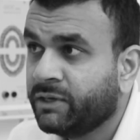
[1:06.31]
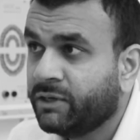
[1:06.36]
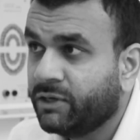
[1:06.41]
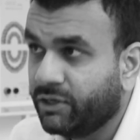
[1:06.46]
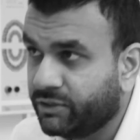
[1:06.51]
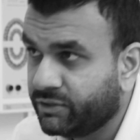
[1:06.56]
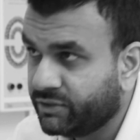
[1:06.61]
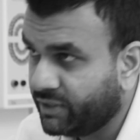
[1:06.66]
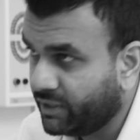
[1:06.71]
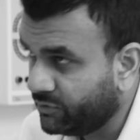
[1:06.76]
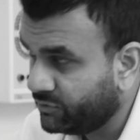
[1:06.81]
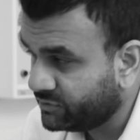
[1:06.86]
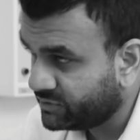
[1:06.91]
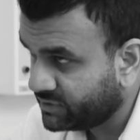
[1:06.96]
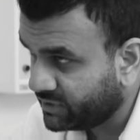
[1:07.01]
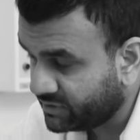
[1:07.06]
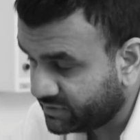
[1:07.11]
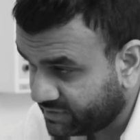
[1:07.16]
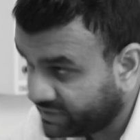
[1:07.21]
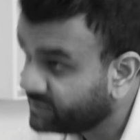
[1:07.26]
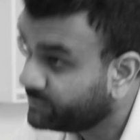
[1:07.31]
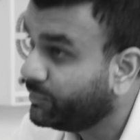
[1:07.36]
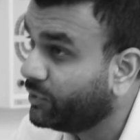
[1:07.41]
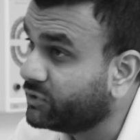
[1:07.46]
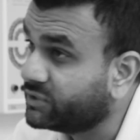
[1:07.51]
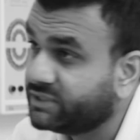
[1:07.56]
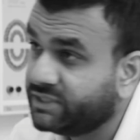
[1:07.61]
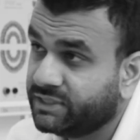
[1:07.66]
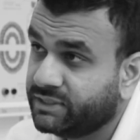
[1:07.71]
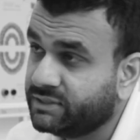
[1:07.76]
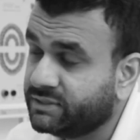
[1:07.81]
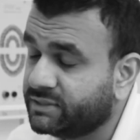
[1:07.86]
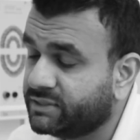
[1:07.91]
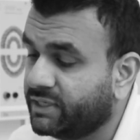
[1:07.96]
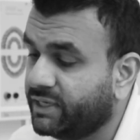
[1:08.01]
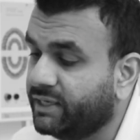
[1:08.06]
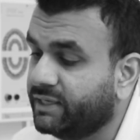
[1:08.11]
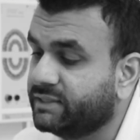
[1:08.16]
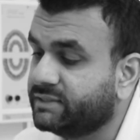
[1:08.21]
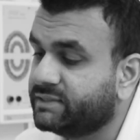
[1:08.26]
and those tick boxing
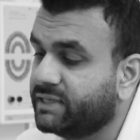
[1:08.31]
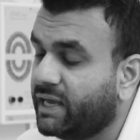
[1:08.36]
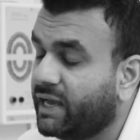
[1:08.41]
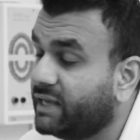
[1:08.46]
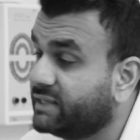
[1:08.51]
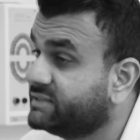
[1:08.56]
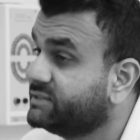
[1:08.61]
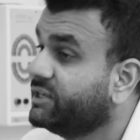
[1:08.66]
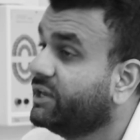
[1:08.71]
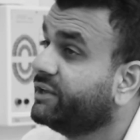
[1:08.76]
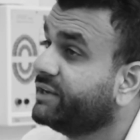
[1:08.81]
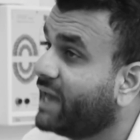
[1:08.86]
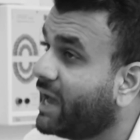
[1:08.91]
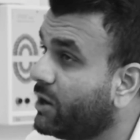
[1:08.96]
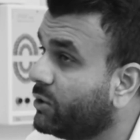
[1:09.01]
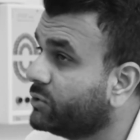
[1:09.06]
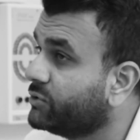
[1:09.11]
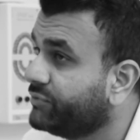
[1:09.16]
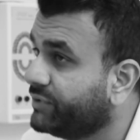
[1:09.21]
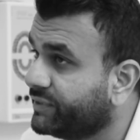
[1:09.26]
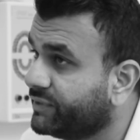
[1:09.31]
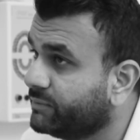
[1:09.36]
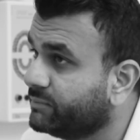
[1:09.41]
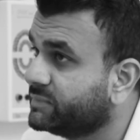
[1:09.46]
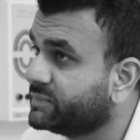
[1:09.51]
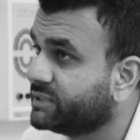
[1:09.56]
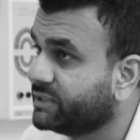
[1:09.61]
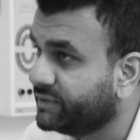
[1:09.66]
has certain algorithms,